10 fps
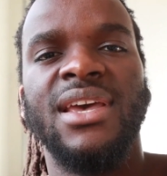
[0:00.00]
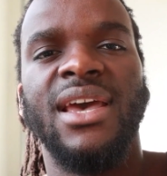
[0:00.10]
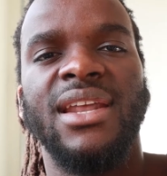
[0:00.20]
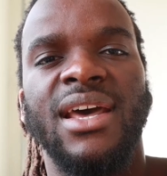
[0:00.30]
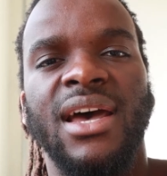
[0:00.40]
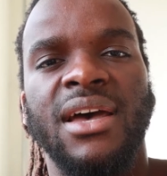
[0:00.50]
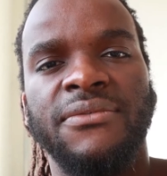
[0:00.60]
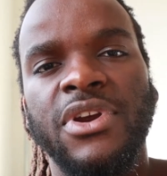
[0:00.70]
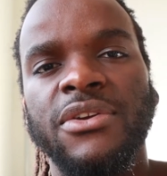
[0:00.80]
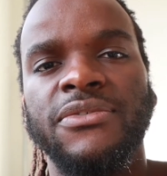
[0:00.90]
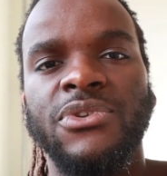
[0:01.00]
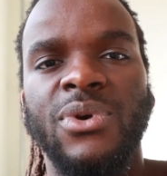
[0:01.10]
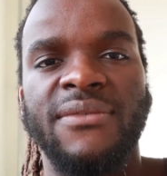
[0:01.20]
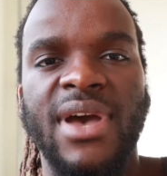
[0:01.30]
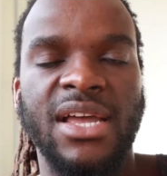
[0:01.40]
and very
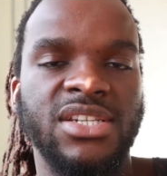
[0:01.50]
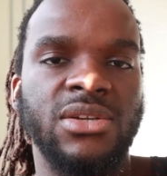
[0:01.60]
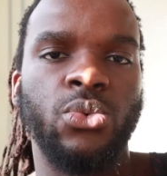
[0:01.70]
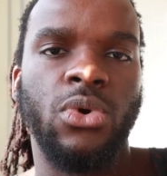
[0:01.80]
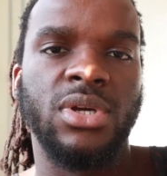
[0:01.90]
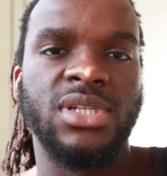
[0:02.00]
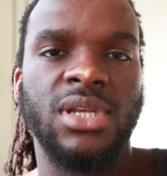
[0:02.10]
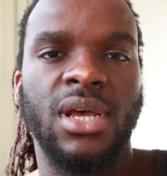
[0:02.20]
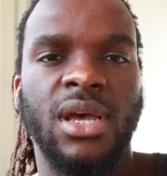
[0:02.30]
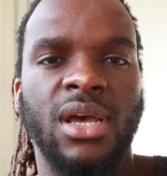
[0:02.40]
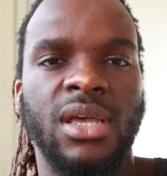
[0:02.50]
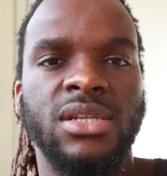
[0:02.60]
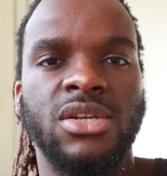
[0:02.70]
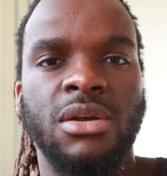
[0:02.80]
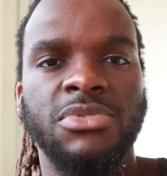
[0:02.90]
few have actually worked
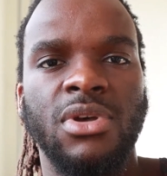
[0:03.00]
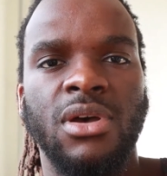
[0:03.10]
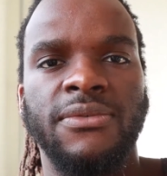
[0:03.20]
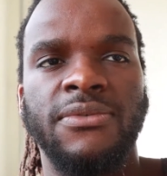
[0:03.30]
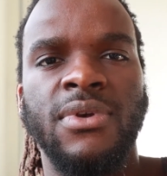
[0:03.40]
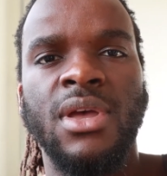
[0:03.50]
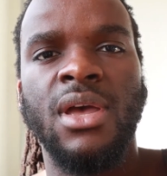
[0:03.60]
in terms of